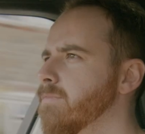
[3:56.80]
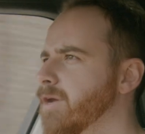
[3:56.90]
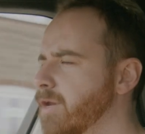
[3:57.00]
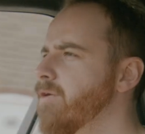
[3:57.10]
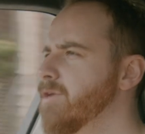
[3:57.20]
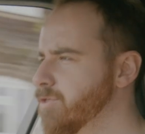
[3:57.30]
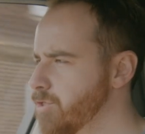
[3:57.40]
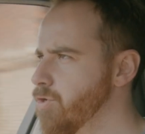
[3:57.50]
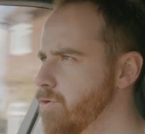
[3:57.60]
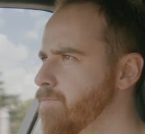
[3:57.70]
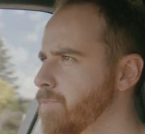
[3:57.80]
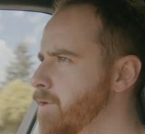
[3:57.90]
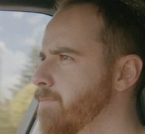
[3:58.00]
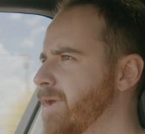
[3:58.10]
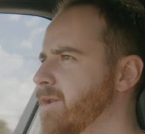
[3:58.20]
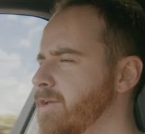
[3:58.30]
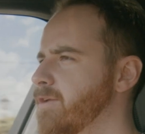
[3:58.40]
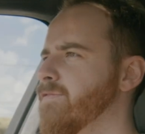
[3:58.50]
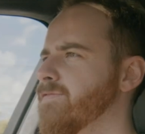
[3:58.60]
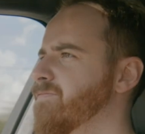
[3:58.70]
I can only assume that Bentley
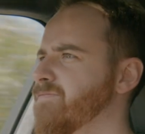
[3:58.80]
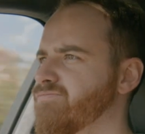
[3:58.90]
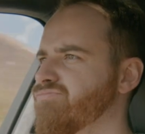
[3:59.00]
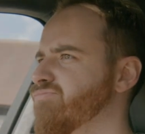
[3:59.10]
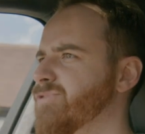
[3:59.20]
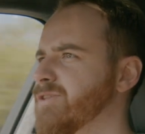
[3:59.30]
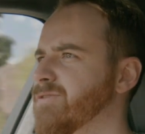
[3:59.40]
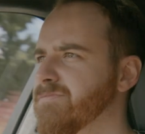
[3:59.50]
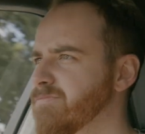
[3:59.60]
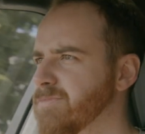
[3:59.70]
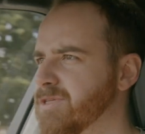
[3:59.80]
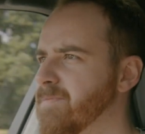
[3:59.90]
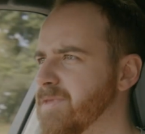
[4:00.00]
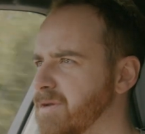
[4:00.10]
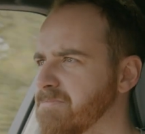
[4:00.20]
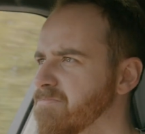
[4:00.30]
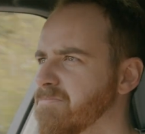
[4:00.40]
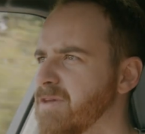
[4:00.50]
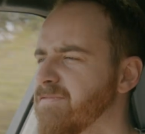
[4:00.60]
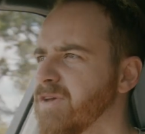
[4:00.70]
have done something.
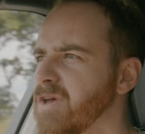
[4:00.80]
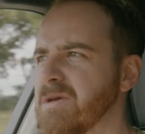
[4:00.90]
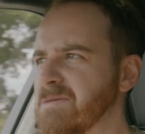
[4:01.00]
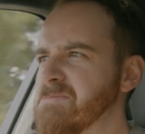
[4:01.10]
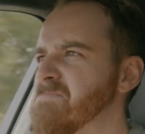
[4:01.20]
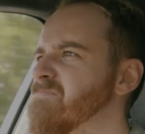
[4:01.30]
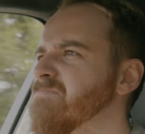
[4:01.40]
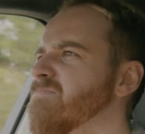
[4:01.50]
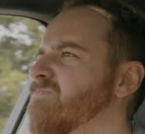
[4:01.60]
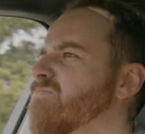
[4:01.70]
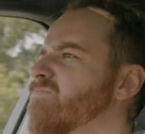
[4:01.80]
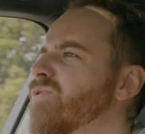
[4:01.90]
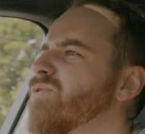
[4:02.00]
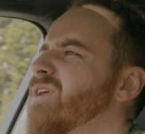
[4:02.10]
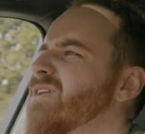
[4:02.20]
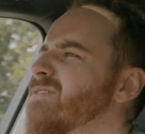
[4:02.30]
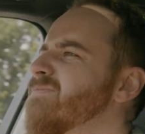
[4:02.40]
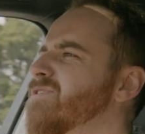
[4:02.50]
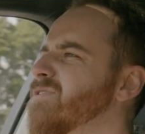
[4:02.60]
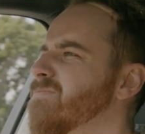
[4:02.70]
They've brought
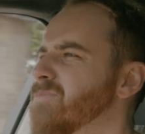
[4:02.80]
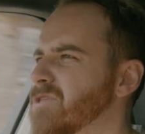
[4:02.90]
in some